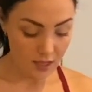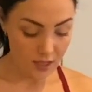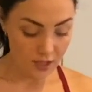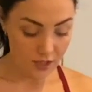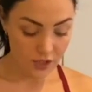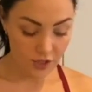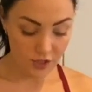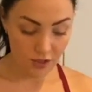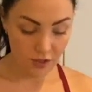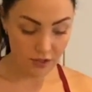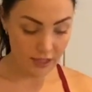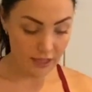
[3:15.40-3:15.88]

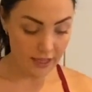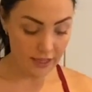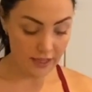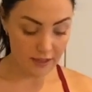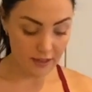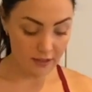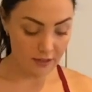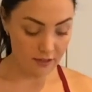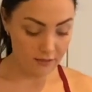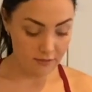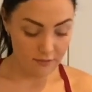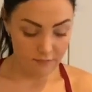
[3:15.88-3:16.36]
to like
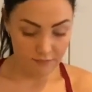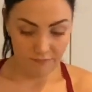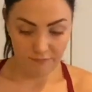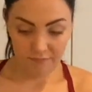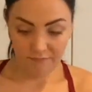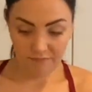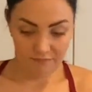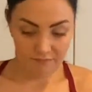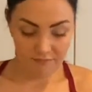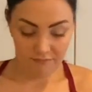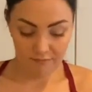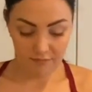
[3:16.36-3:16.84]

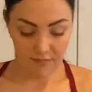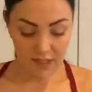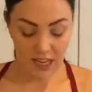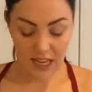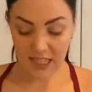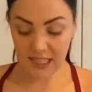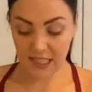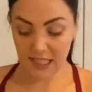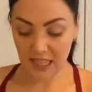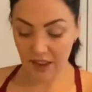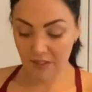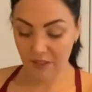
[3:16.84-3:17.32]
a
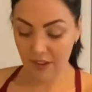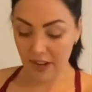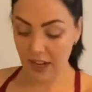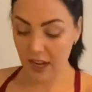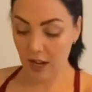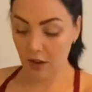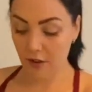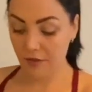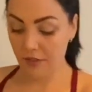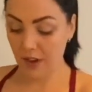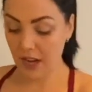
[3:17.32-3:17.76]
7 out of